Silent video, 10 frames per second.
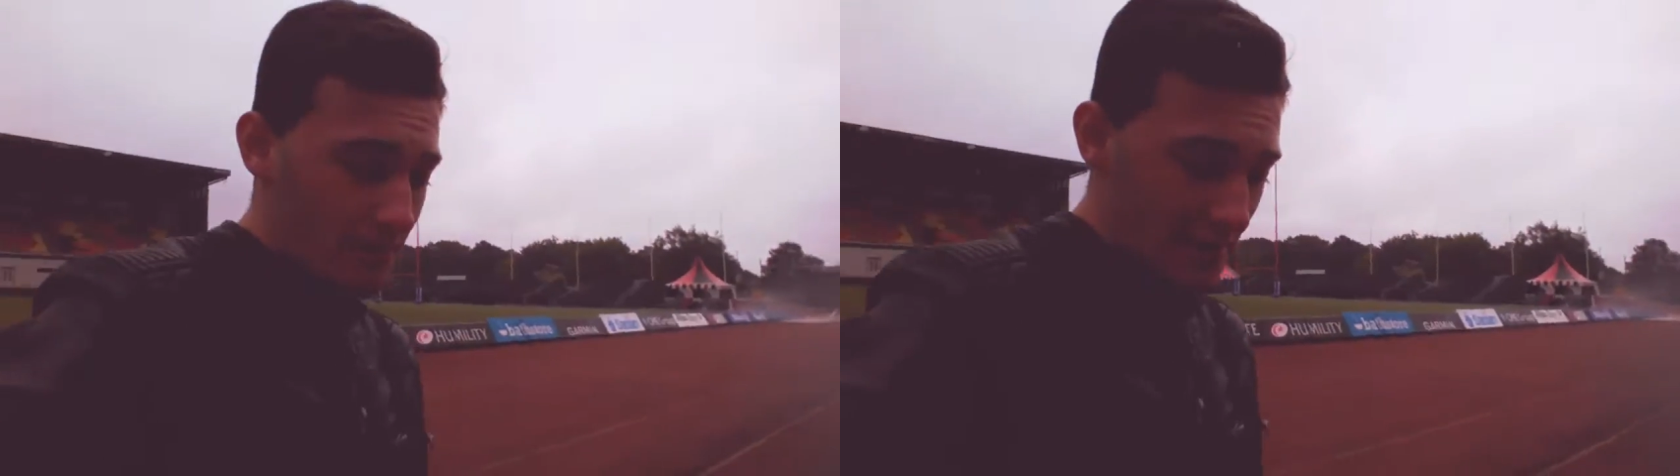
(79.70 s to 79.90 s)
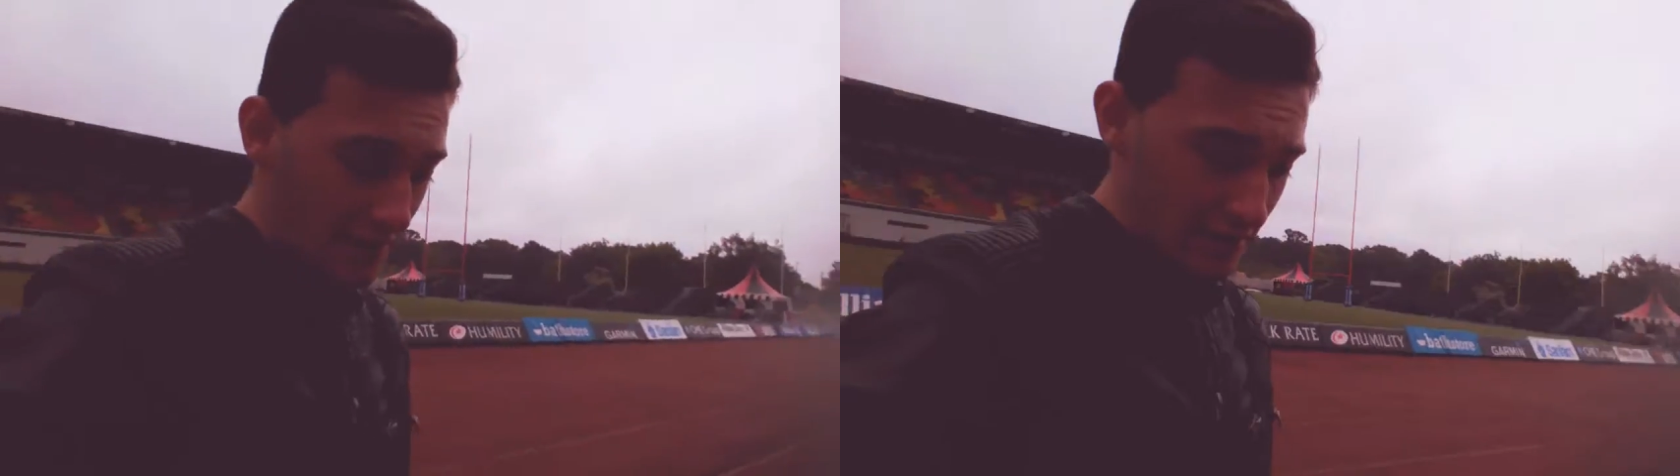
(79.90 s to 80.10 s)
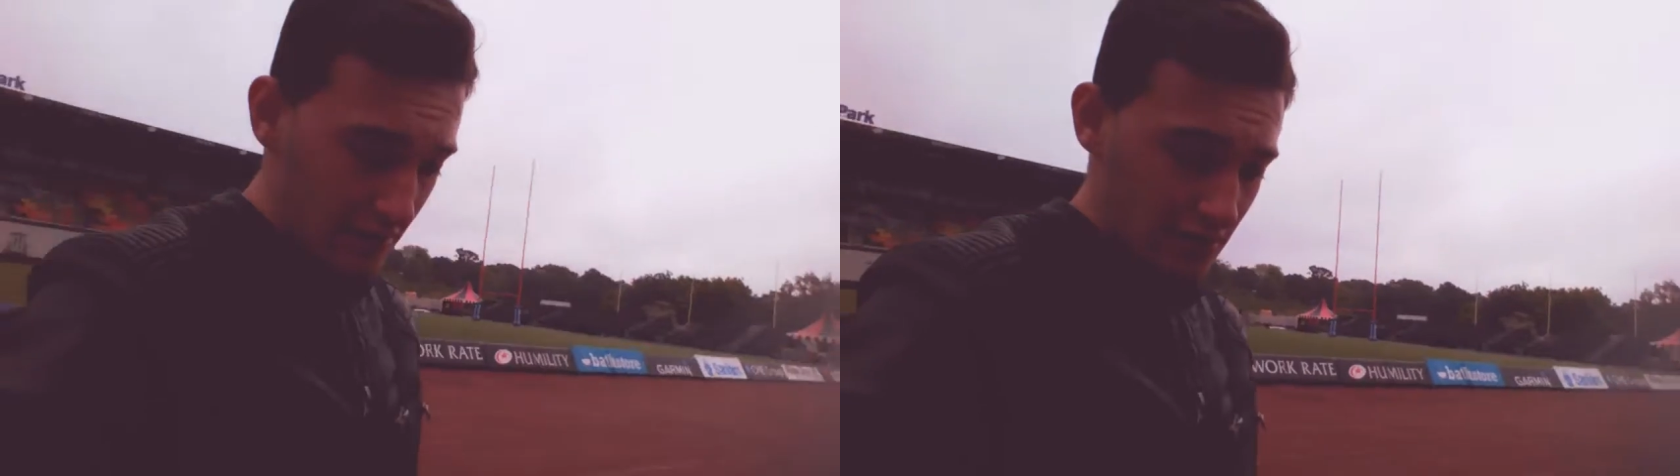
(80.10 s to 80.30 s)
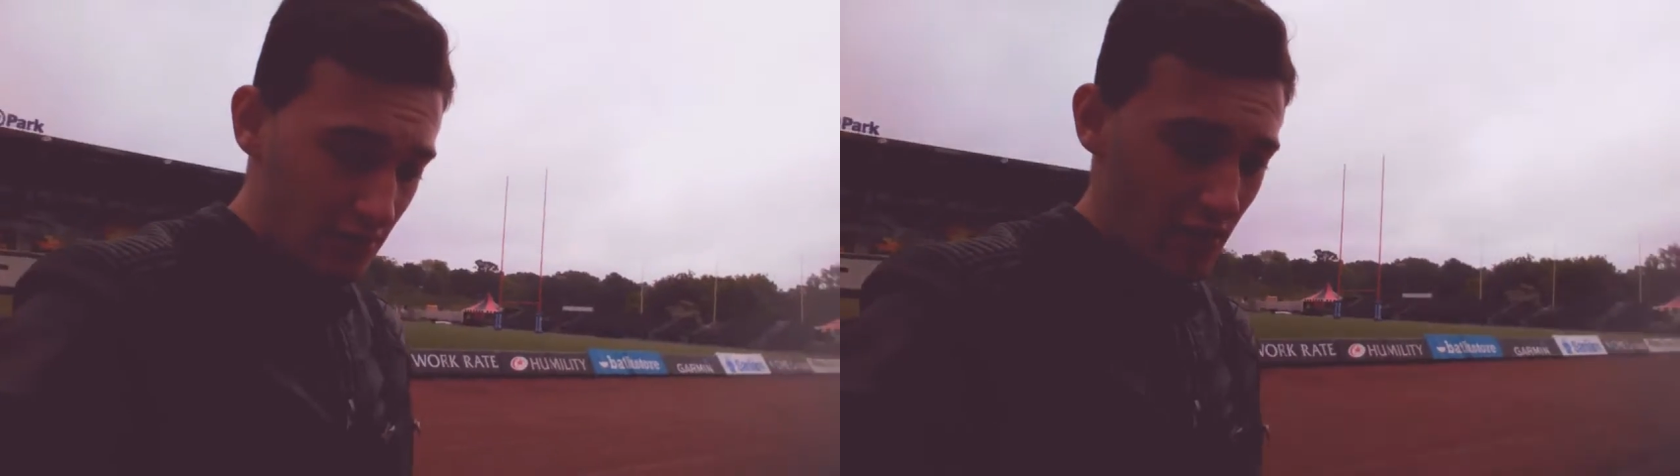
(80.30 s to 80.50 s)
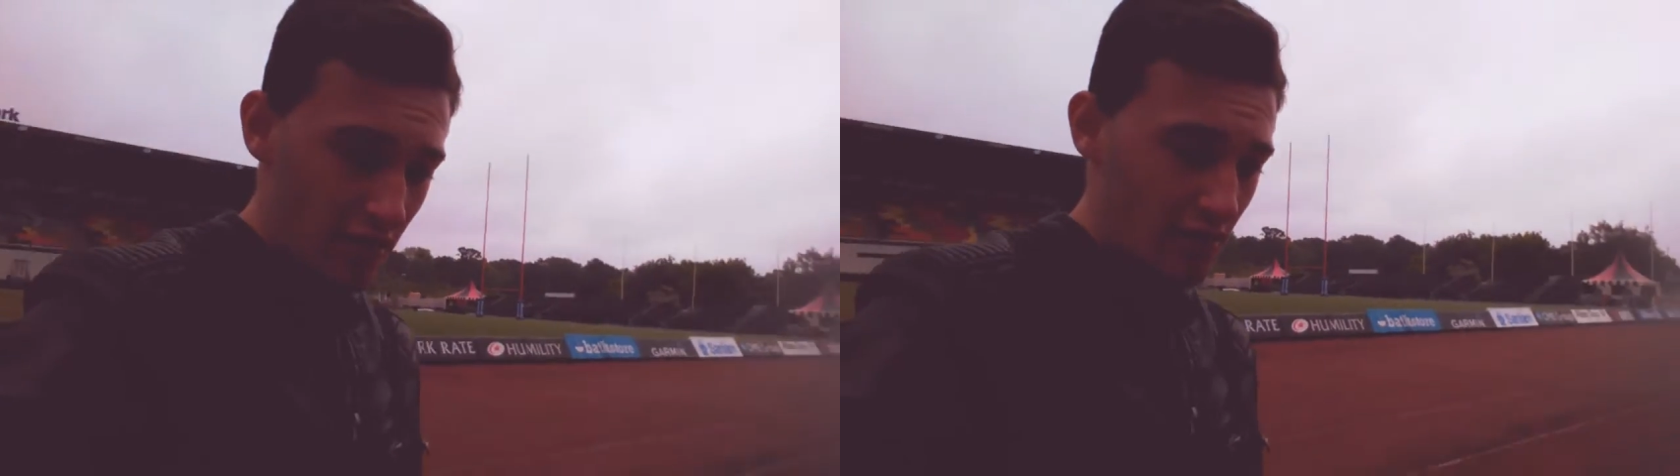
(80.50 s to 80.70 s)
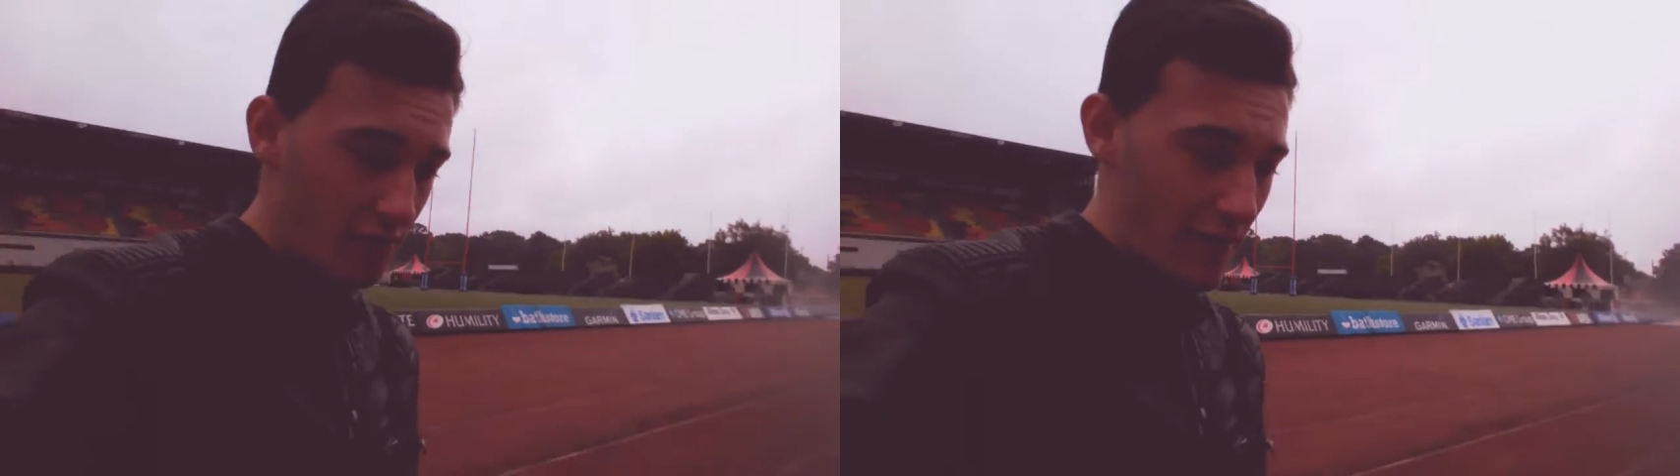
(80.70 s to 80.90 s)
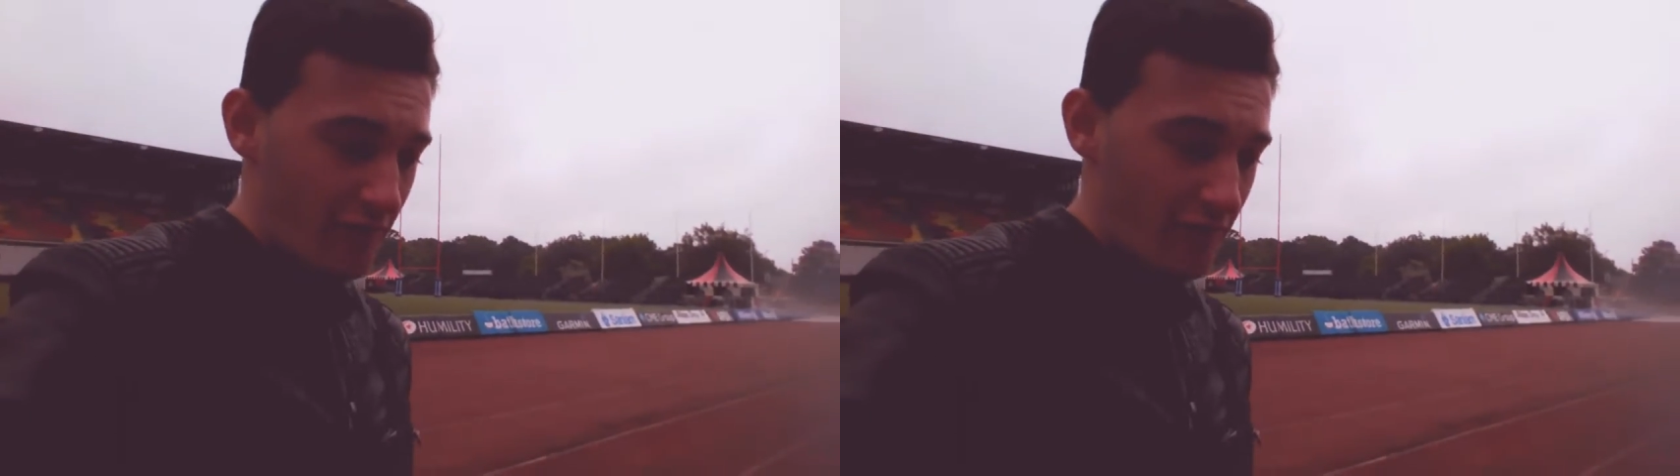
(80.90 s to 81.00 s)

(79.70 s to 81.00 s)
be away